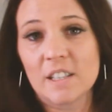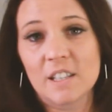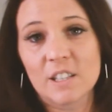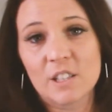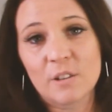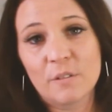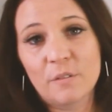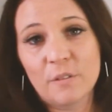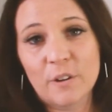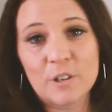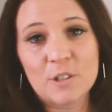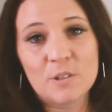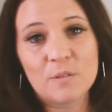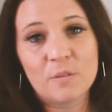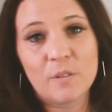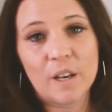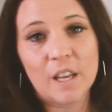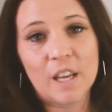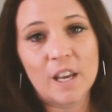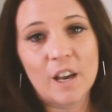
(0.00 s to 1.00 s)
is the first
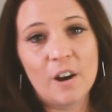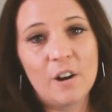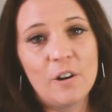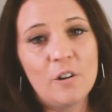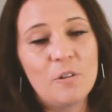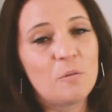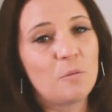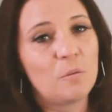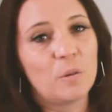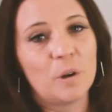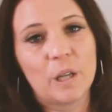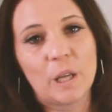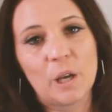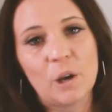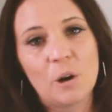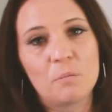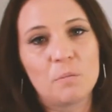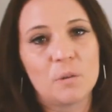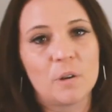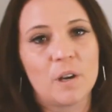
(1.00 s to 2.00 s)
video. Really
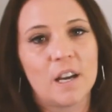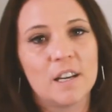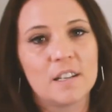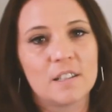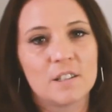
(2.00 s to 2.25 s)
hope you guys